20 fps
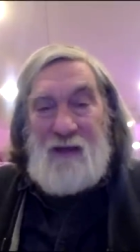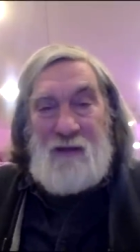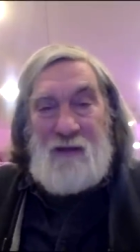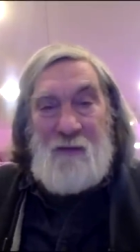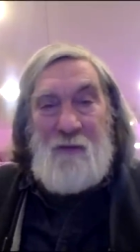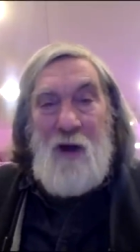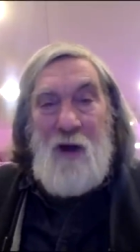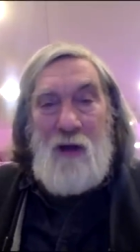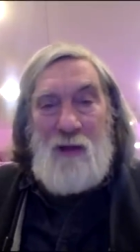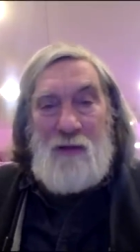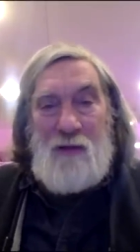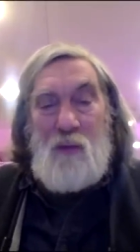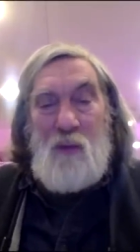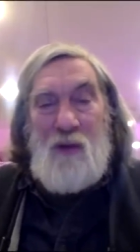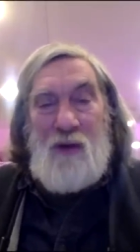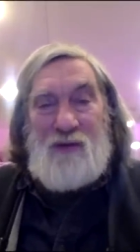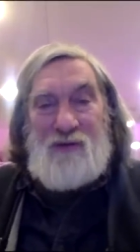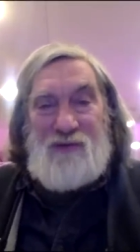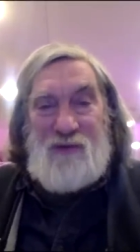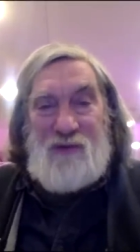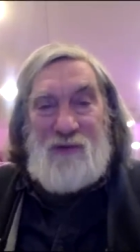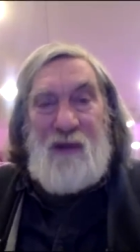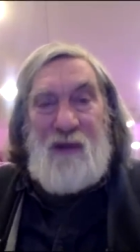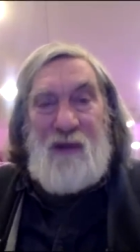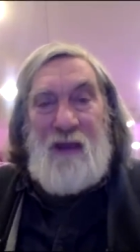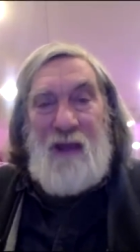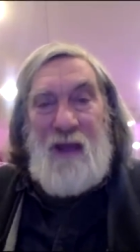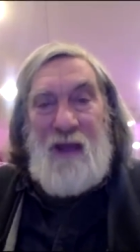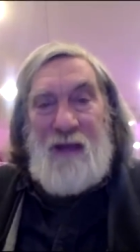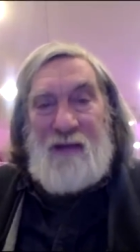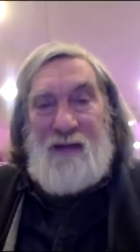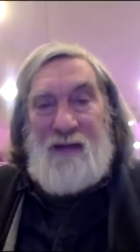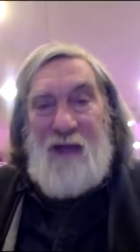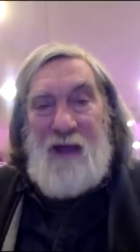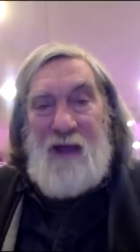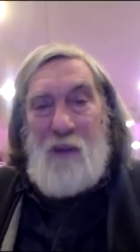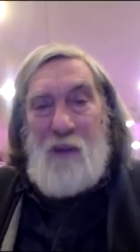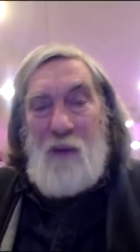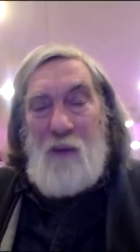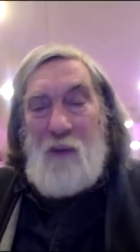you know, kill them all at once and
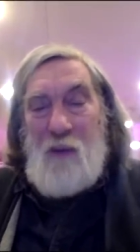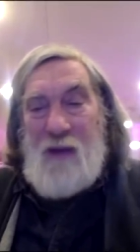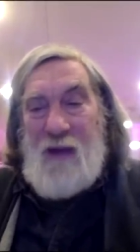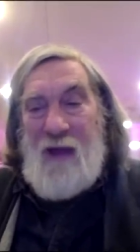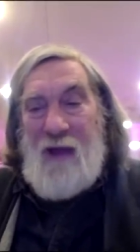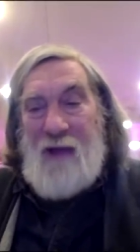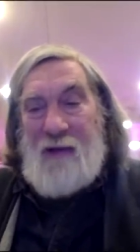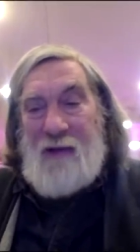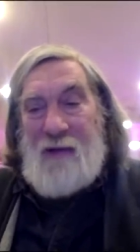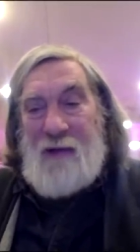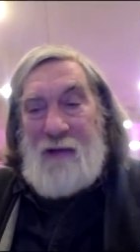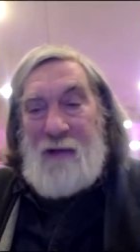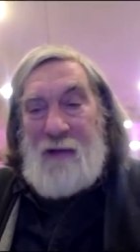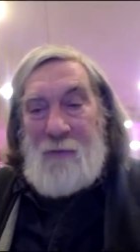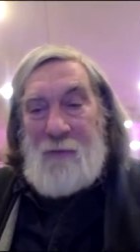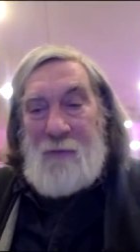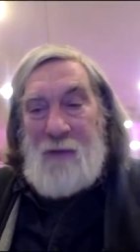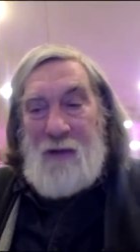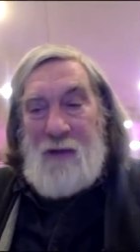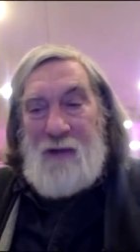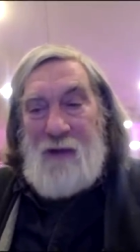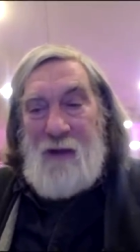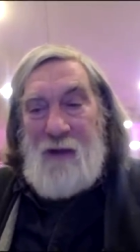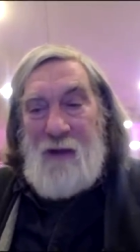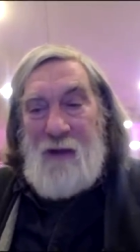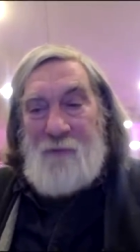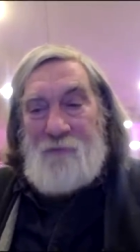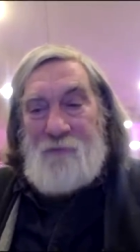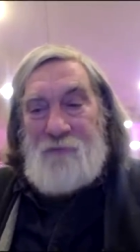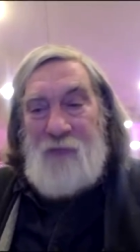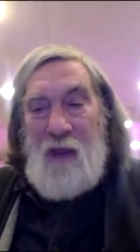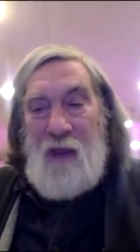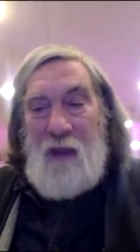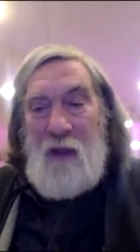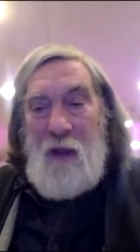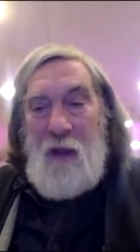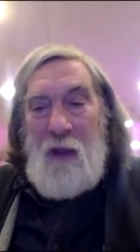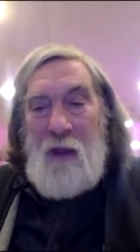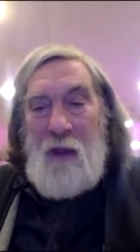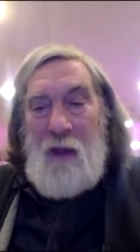and take what we get. But
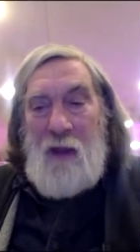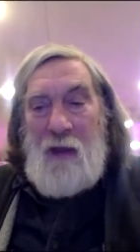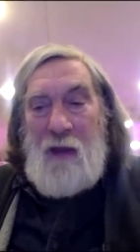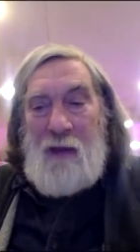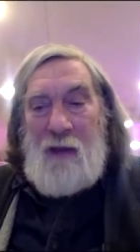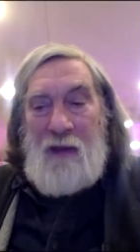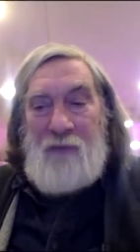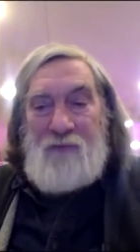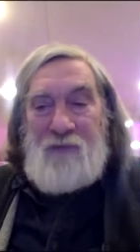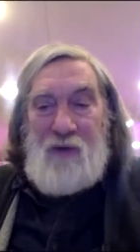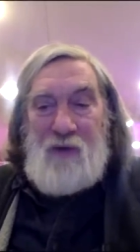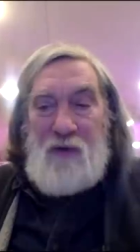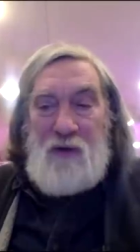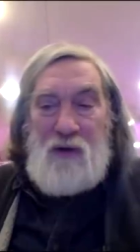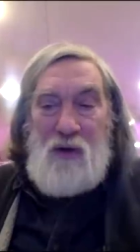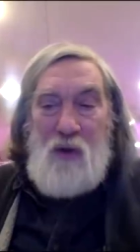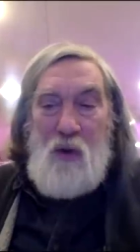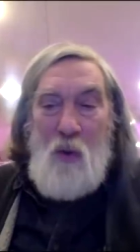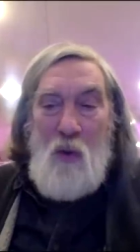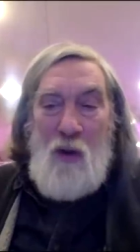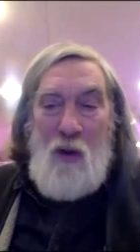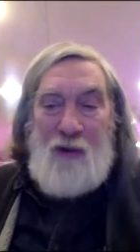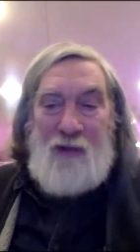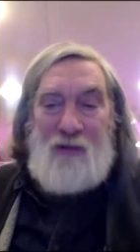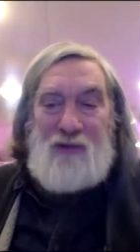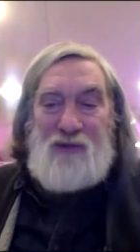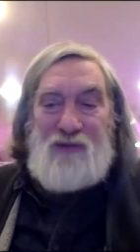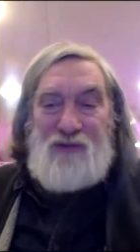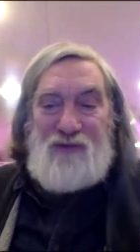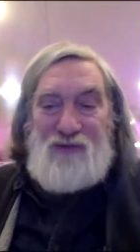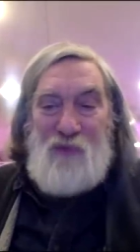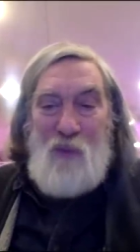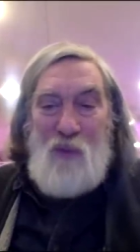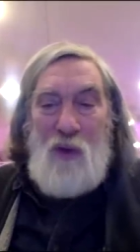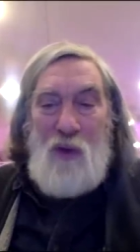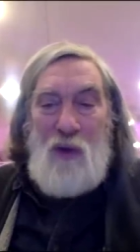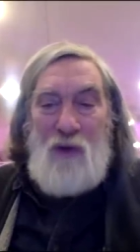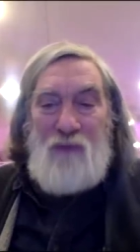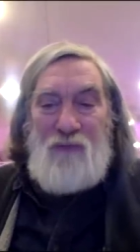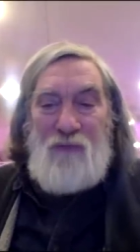um, if you're going
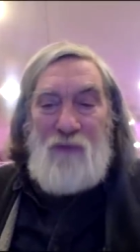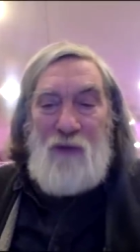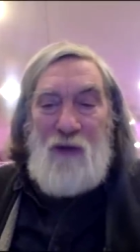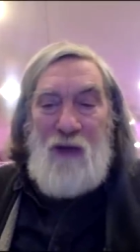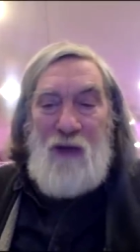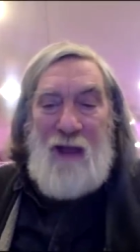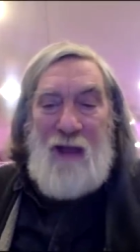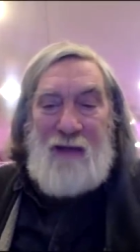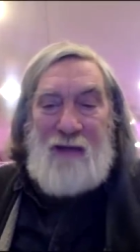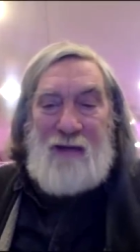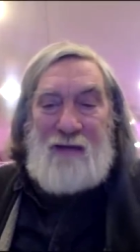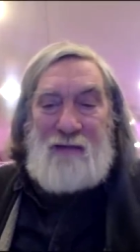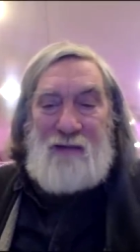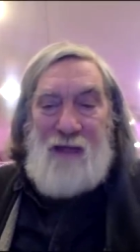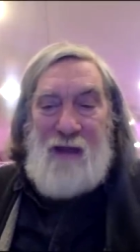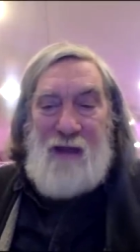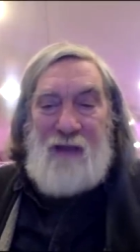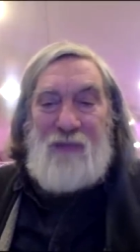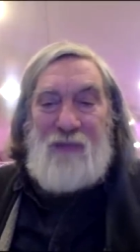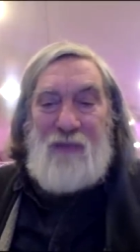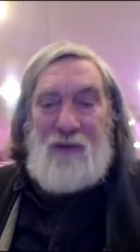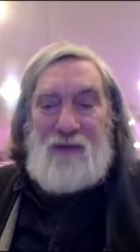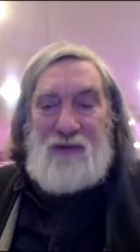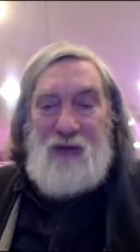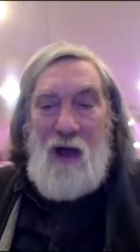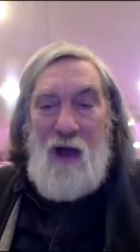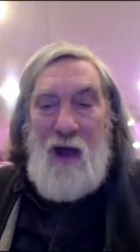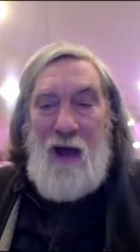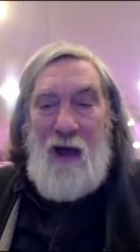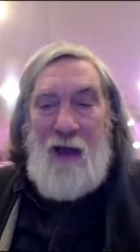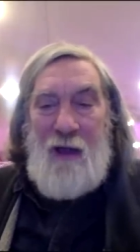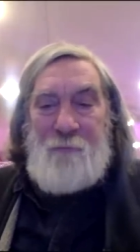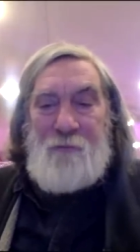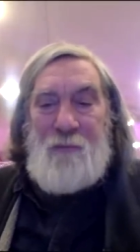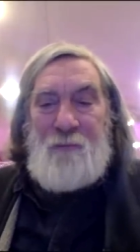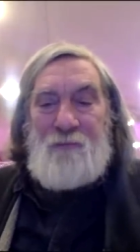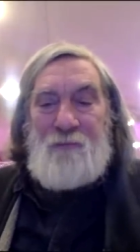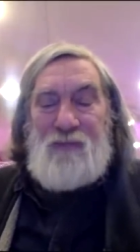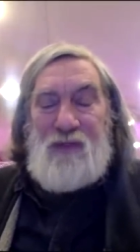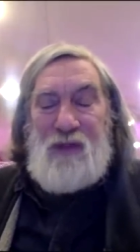to store for any length of
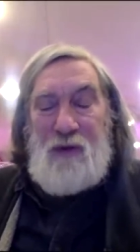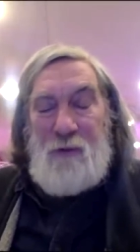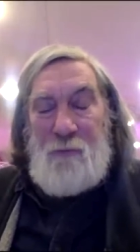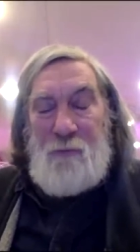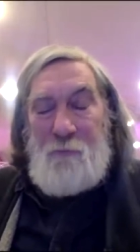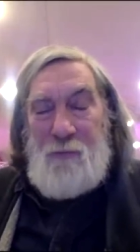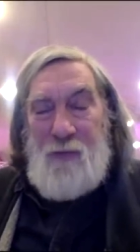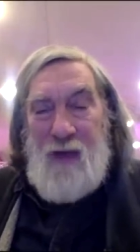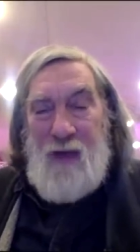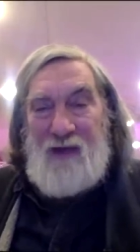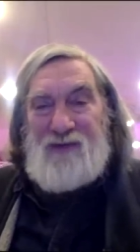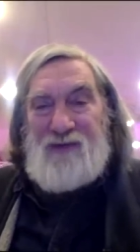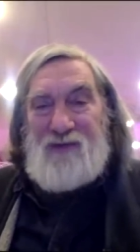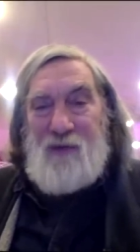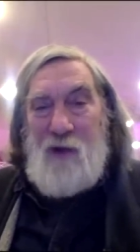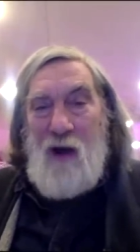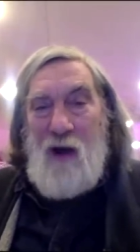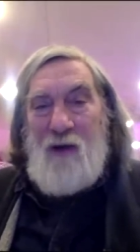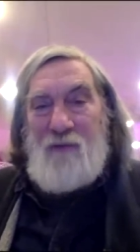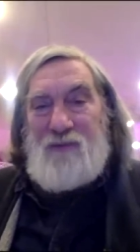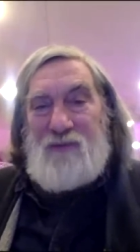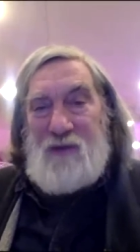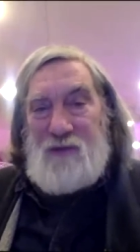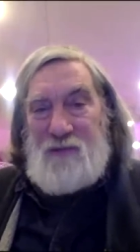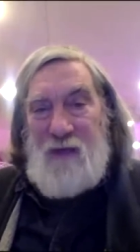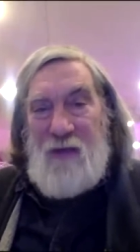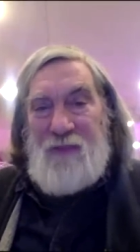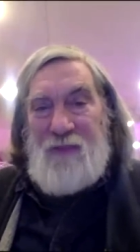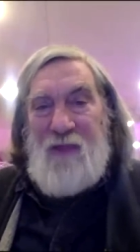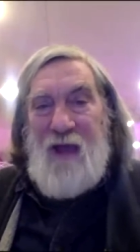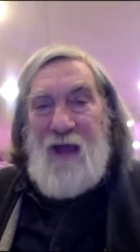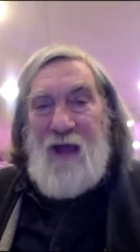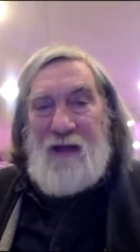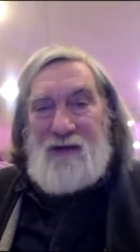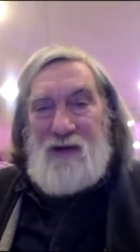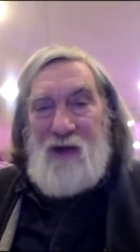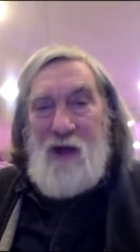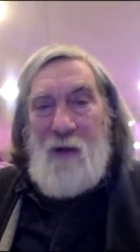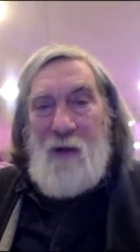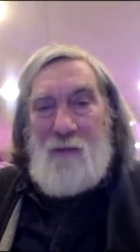time, you're best off to
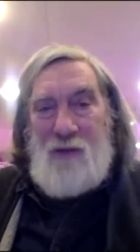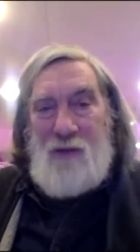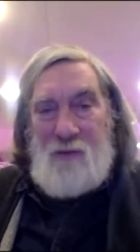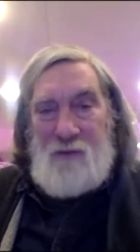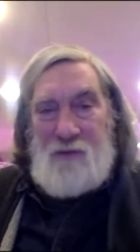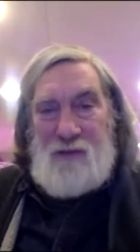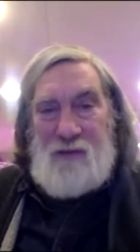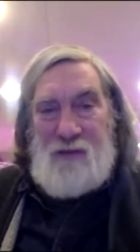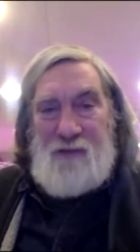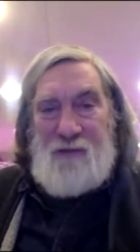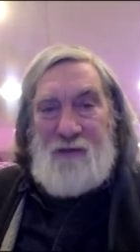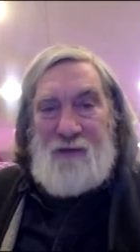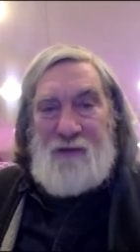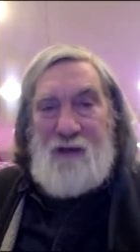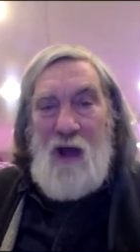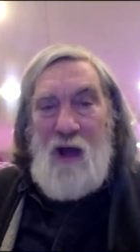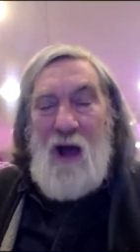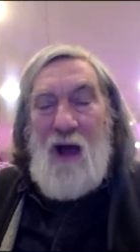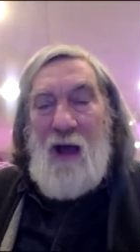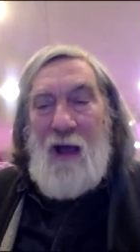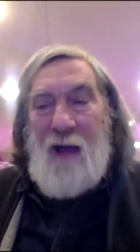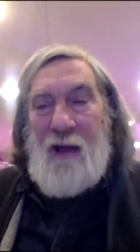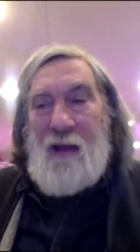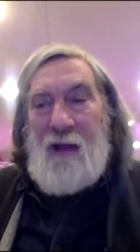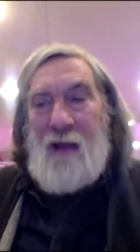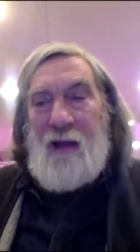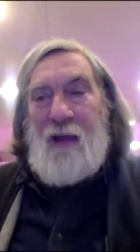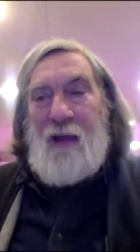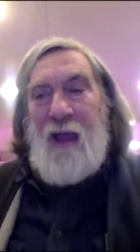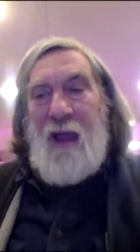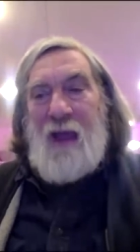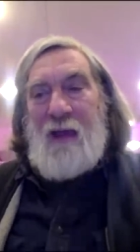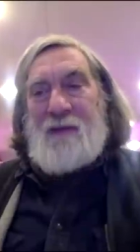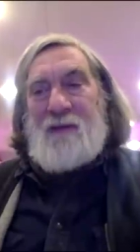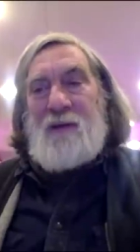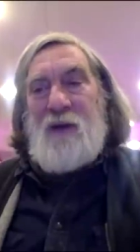let that top completely die.